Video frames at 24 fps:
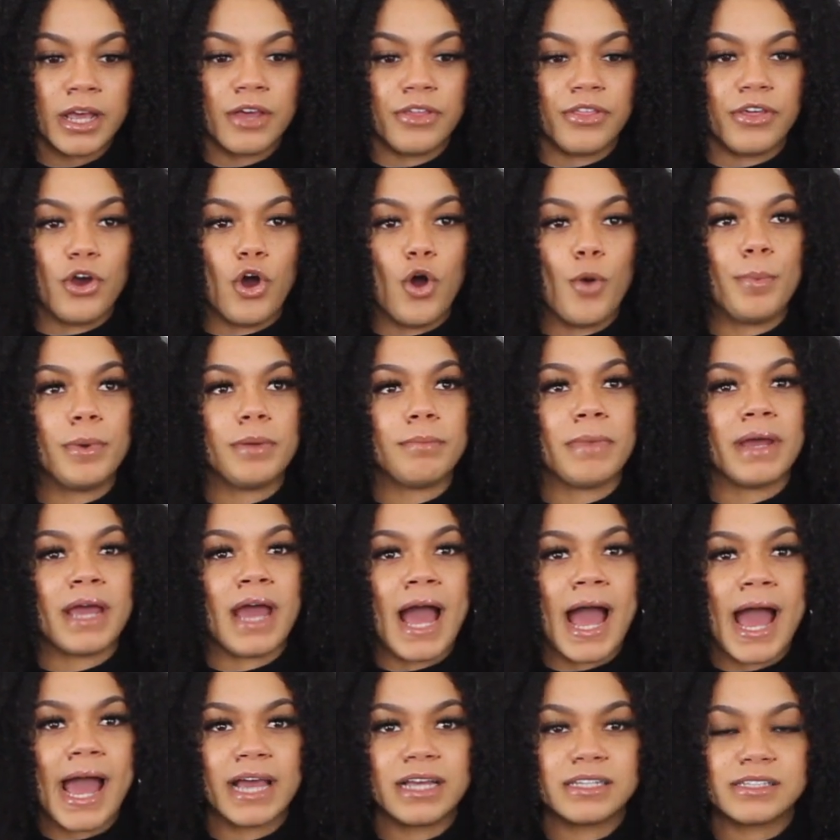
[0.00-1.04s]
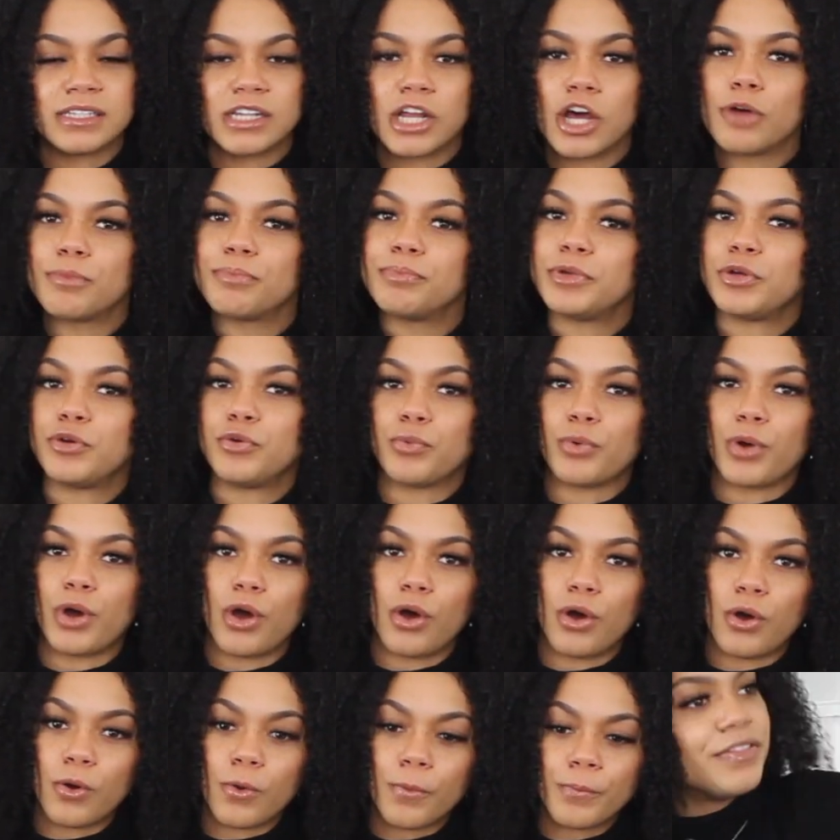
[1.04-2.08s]
They opened my eyes and helped me
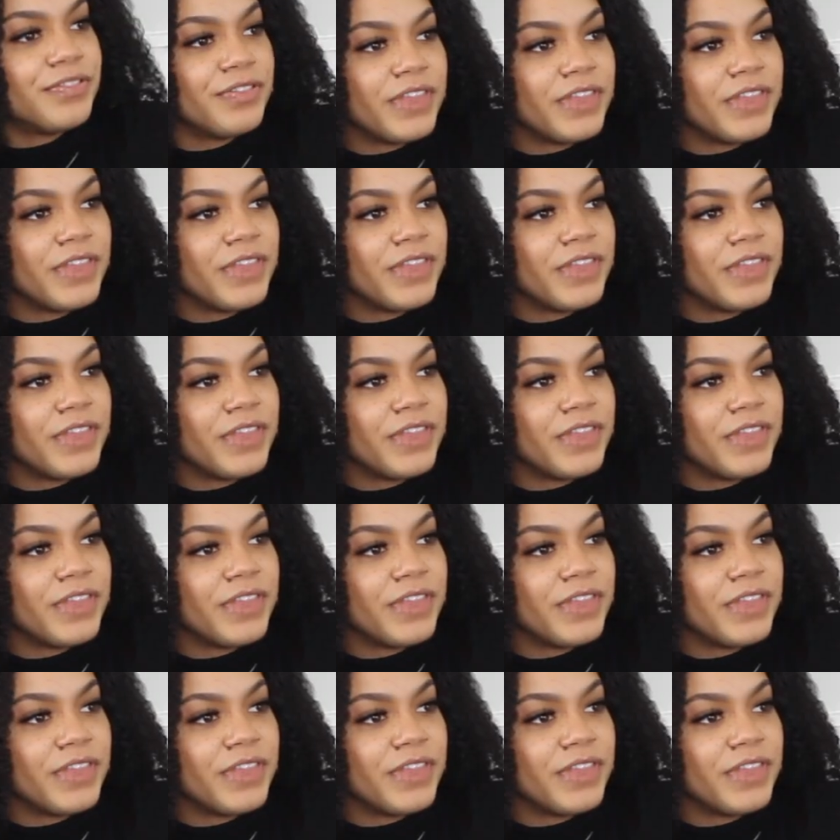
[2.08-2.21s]
grow.